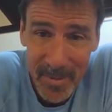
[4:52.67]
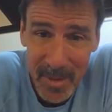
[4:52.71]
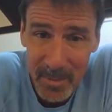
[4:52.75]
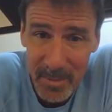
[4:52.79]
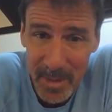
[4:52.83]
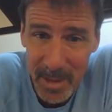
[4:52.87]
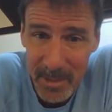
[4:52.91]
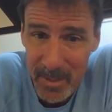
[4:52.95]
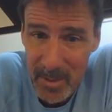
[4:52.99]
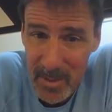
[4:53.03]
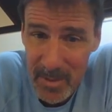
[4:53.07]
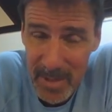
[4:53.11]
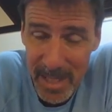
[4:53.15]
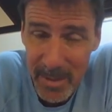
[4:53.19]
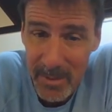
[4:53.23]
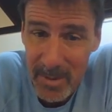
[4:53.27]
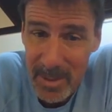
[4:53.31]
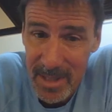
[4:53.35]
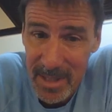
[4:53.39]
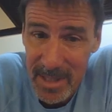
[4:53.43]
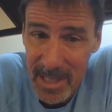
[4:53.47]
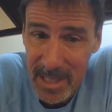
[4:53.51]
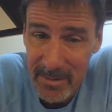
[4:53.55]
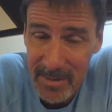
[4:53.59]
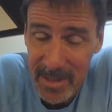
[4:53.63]
maybe you say I want
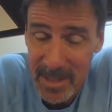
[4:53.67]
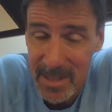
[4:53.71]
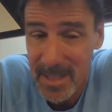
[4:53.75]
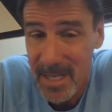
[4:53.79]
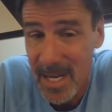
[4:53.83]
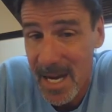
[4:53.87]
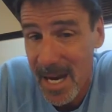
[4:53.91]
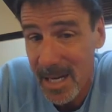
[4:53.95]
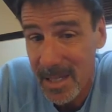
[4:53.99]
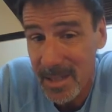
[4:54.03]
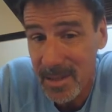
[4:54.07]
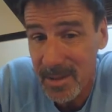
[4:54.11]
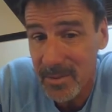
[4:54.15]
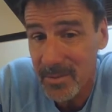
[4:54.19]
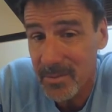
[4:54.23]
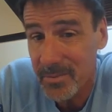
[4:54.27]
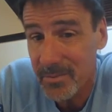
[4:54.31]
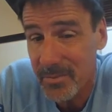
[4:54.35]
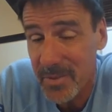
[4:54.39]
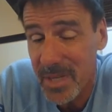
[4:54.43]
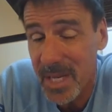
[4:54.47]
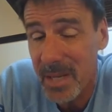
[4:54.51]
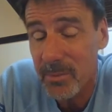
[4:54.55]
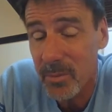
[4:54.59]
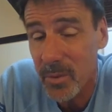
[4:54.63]
a safety stock of
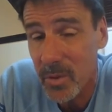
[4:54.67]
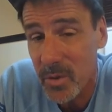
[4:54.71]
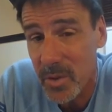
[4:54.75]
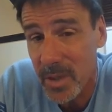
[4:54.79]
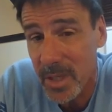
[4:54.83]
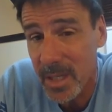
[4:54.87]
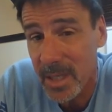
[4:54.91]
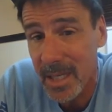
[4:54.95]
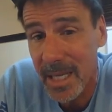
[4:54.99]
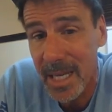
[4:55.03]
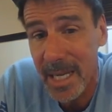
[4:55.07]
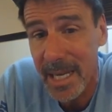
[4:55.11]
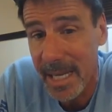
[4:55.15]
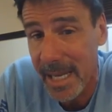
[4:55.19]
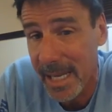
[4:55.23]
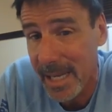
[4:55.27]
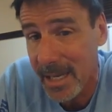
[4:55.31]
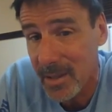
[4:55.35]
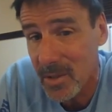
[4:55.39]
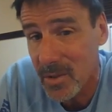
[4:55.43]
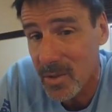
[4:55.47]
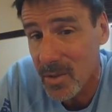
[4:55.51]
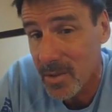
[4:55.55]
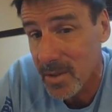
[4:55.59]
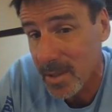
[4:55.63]
10% on
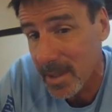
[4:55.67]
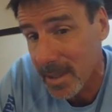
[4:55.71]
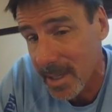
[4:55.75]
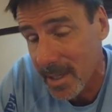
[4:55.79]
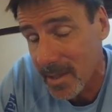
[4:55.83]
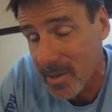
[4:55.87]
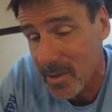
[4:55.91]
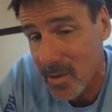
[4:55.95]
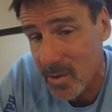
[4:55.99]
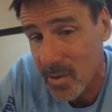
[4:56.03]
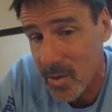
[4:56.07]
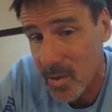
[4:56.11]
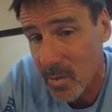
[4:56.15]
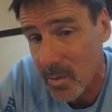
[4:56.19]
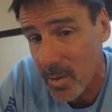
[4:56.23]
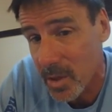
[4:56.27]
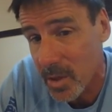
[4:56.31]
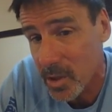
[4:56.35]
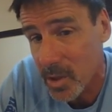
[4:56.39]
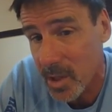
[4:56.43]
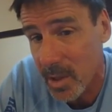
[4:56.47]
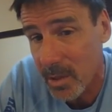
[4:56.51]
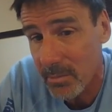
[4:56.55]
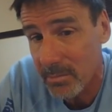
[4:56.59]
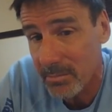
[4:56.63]
hand just in case there's a
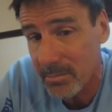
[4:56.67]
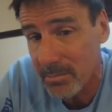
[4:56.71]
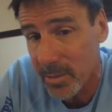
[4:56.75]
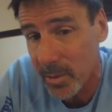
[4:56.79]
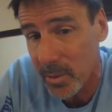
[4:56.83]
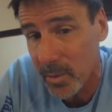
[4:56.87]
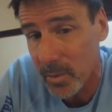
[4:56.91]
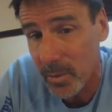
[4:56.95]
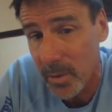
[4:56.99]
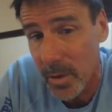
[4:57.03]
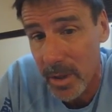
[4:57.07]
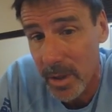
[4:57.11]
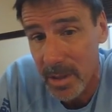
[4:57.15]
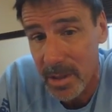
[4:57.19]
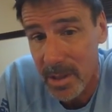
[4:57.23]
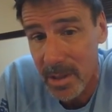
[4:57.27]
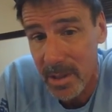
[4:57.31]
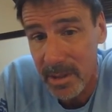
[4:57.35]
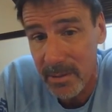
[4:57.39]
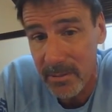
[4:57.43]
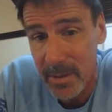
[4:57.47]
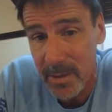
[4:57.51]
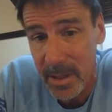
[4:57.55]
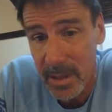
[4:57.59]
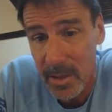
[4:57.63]
rush on blue long
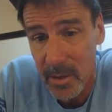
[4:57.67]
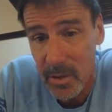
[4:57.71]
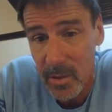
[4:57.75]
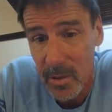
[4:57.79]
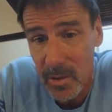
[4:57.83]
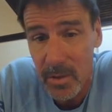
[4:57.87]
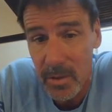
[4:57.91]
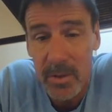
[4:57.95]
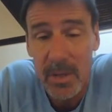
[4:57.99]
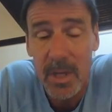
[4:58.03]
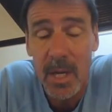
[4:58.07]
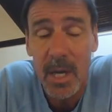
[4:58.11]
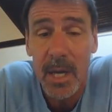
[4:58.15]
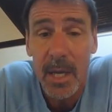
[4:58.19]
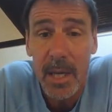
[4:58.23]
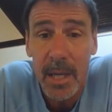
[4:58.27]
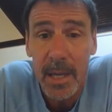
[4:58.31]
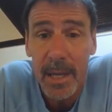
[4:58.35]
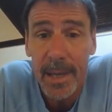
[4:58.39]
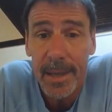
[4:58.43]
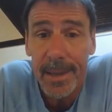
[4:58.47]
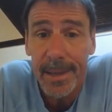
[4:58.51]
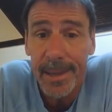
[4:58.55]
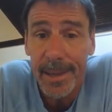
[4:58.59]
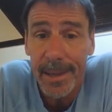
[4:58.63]
sleeve t-shirts.
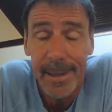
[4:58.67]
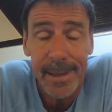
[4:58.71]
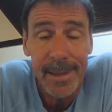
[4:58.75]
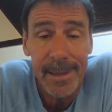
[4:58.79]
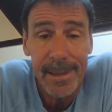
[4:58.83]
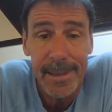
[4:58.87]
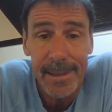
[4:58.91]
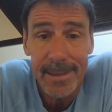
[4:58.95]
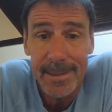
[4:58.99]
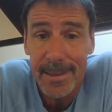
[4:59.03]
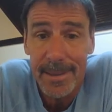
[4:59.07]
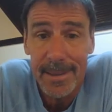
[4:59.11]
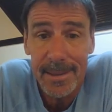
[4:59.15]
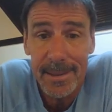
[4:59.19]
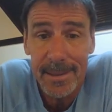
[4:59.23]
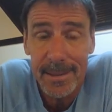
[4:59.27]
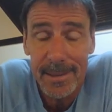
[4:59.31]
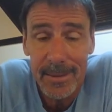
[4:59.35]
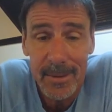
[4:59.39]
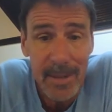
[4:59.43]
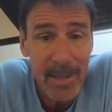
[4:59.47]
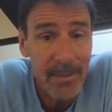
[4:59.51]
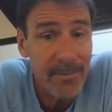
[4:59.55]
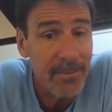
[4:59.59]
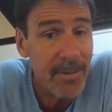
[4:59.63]
And
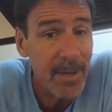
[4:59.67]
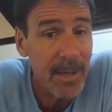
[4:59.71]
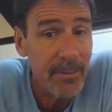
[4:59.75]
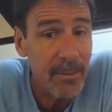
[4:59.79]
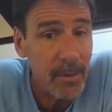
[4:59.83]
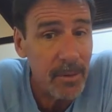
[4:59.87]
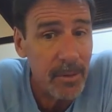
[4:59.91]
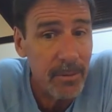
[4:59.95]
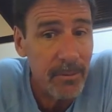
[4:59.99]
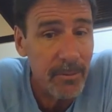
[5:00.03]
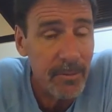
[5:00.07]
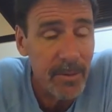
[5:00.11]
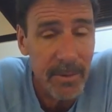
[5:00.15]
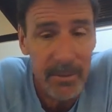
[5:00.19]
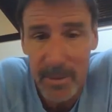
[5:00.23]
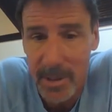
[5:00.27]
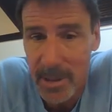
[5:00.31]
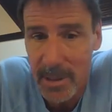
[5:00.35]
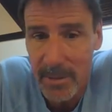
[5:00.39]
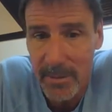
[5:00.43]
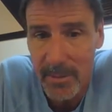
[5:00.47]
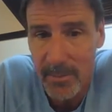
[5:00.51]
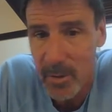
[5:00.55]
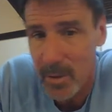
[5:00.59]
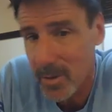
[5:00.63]
so you have
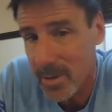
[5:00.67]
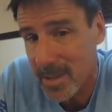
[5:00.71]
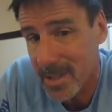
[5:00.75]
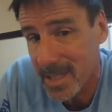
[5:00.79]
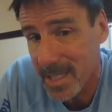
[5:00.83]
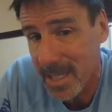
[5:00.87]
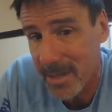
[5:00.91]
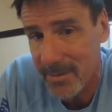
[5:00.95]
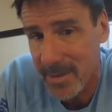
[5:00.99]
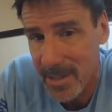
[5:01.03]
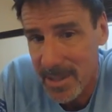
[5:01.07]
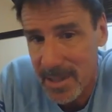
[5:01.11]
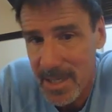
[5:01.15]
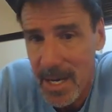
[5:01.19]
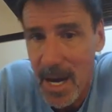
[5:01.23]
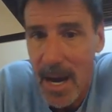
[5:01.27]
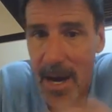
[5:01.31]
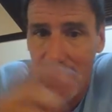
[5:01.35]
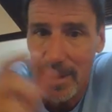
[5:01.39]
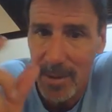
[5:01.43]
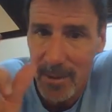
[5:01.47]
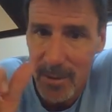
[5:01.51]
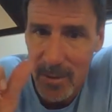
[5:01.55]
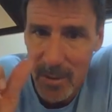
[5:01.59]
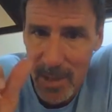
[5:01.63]
550 of them. So the safety
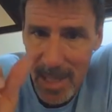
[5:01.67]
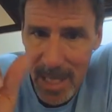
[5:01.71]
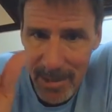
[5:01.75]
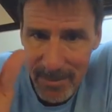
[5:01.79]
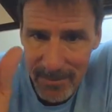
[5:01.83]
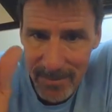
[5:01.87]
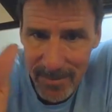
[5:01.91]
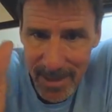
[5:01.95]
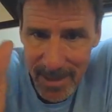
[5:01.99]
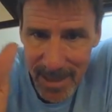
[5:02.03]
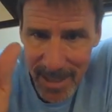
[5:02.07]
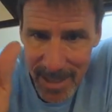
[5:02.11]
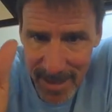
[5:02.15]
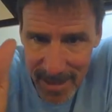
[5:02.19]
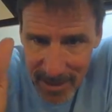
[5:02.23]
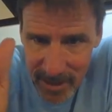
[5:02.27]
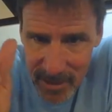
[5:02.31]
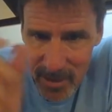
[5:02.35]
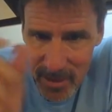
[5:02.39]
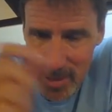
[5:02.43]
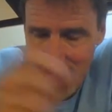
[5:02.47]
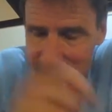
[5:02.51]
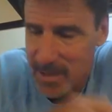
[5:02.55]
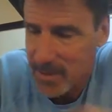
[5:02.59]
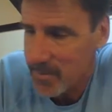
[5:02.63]
stock is that
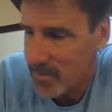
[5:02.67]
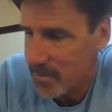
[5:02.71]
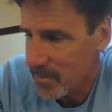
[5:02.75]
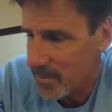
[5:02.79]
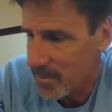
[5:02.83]
extra